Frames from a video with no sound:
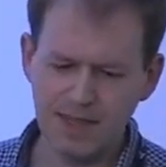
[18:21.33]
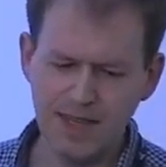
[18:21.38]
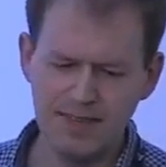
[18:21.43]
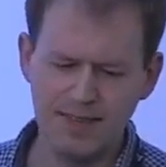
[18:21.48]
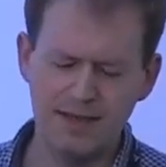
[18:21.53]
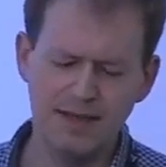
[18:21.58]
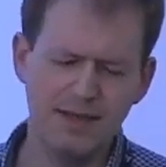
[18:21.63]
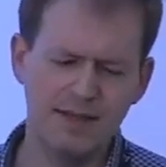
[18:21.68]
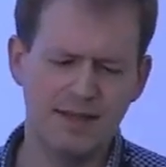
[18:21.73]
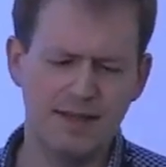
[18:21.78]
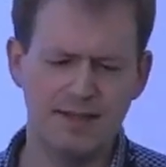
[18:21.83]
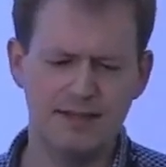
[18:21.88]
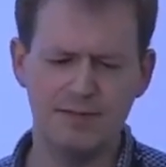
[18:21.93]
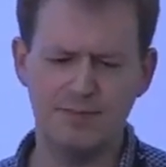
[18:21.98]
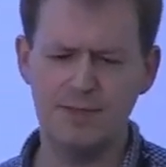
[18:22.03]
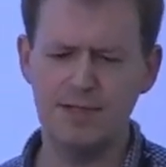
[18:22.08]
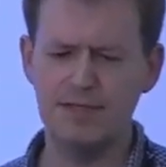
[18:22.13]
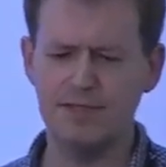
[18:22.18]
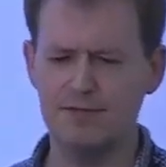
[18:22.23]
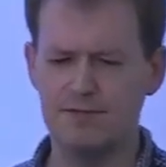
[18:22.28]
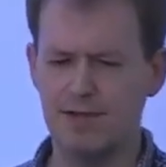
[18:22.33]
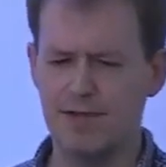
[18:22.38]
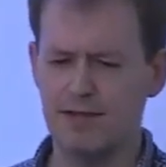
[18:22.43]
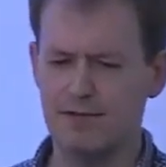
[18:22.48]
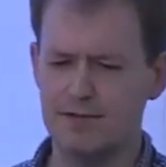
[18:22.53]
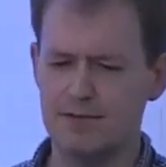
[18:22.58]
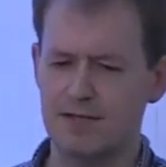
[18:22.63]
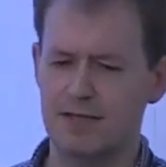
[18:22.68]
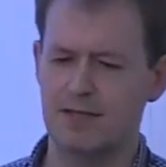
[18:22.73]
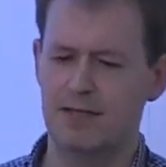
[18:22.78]
And then I think there's a piece
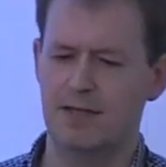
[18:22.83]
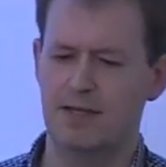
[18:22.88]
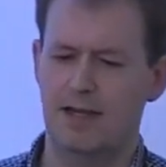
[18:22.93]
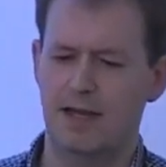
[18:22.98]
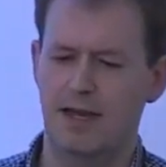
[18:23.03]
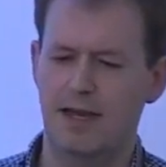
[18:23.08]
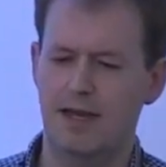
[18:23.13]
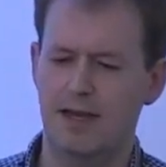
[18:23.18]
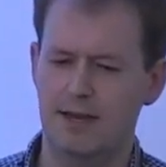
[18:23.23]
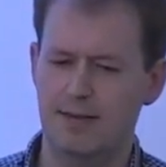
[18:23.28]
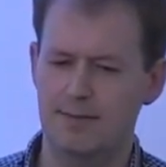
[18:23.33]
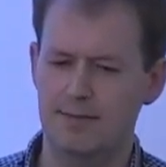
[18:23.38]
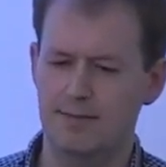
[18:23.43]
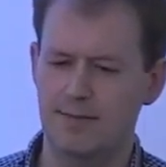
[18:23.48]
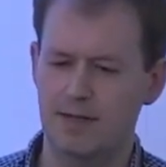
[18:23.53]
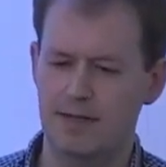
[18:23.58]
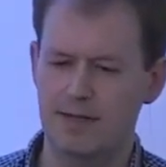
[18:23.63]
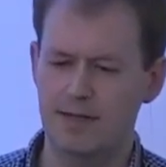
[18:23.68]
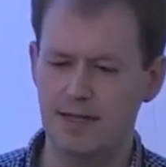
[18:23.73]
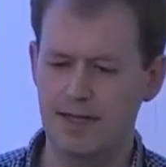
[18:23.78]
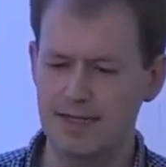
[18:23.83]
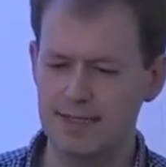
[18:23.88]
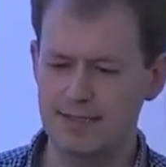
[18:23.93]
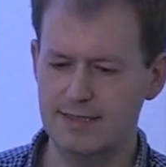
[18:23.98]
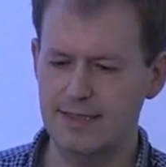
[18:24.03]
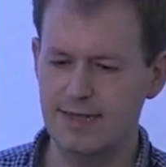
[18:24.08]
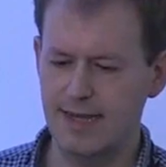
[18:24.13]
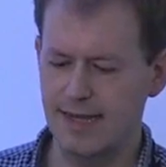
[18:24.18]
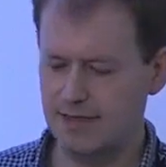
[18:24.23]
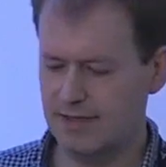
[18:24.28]
around um, learning
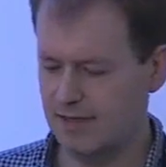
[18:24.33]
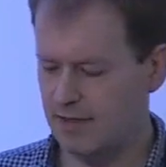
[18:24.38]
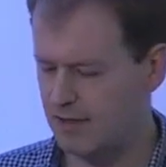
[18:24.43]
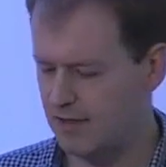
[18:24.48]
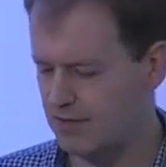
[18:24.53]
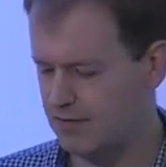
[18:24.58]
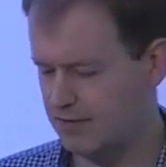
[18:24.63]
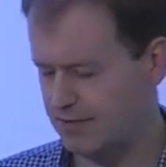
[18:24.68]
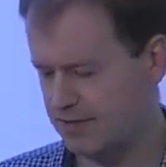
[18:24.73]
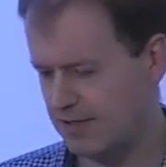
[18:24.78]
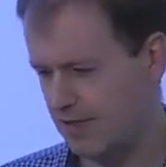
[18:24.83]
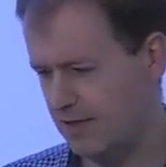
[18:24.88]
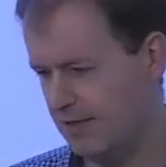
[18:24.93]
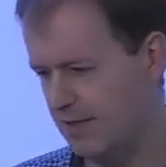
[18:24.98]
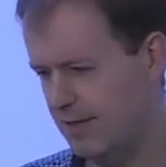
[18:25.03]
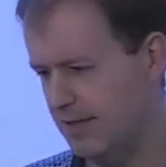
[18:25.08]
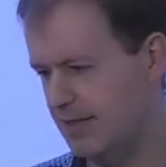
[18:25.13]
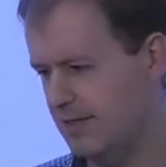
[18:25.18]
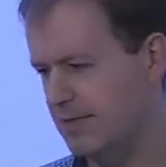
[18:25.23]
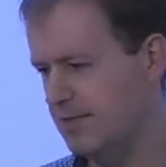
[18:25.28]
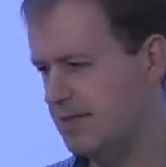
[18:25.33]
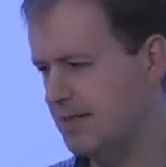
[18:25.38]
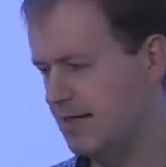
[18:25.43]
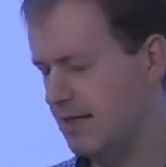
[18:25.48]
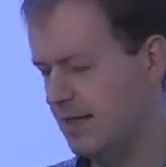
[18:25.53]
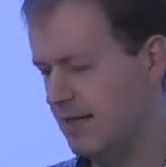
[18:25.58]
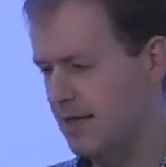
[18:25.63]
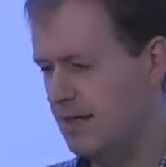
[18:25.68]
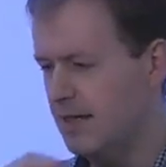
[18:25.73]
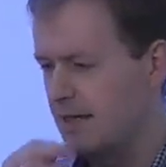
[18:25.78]
to let go. So this was
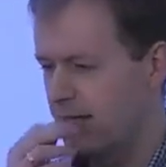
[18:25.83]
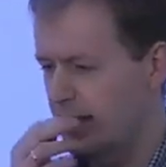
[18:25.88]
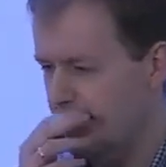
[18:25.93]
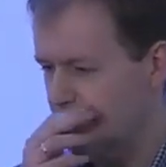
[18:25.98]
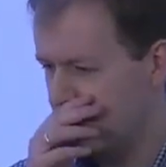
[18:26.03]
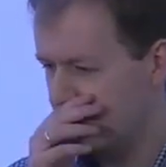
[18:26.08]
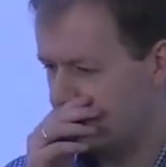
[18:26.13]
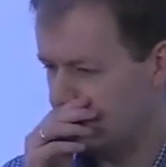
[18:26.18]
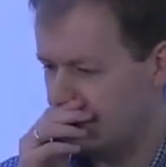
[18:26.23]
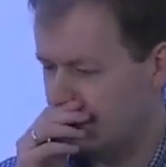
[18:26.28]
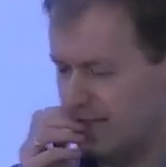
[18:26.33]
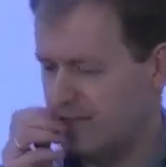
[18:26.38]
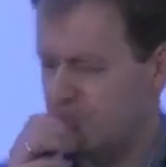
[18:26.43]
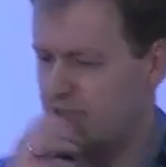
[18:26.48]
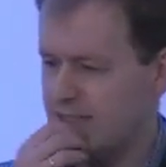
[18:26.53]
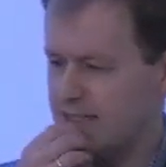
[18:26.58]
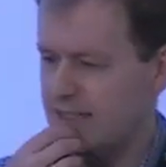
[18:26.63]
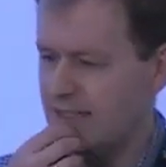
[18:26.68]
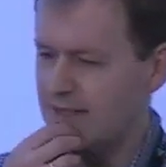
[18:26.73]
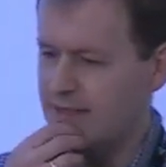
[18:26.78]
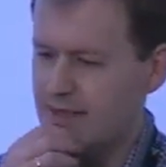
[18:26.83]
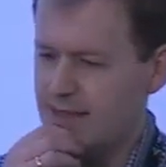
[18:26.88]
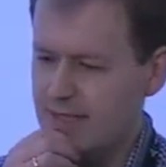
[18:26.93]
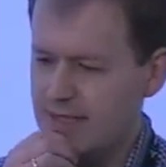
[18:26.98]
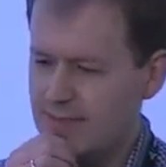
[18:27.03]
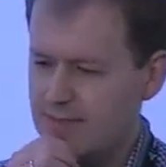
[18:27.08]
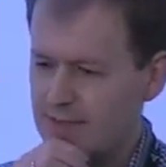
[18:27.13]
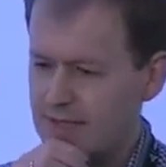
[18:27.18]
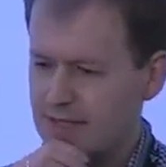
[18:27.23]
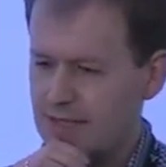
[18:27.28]
a, this is an interesting
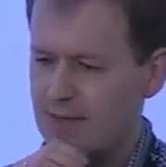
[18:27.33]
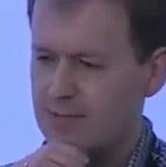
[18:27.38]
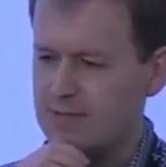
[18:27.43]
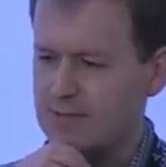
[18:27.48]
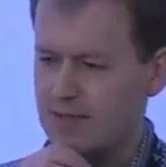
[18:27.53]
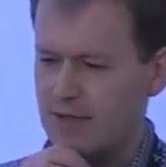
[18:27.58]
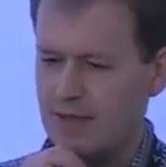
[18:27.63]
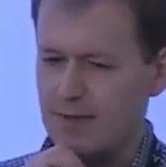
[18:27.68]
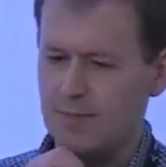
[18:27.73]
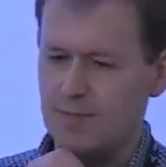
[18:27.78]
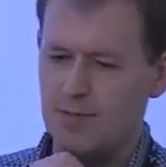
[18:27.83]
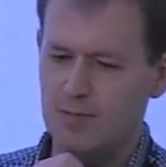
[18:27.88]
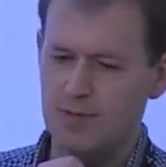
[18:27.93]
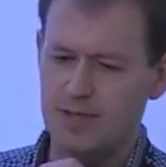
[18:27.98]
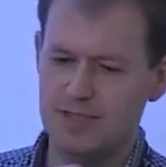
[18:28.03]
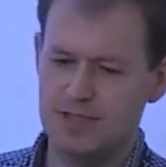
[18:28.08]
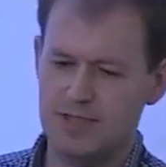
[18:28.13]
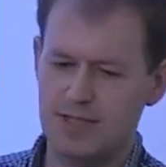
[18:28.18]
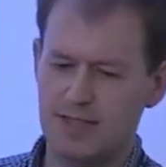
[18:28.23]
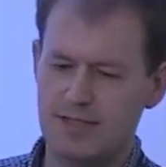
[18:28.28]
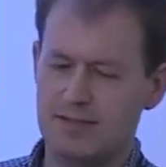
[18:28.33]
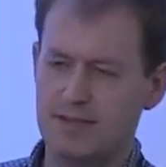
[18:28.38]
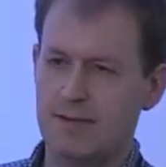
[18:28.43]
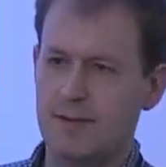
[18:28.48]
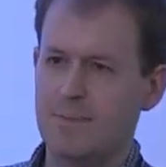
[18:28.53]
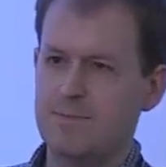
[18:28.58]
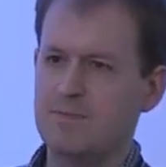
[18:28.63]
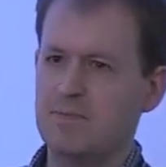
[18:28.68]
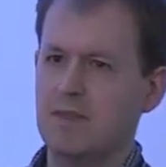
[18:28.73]
theme that comes up, which is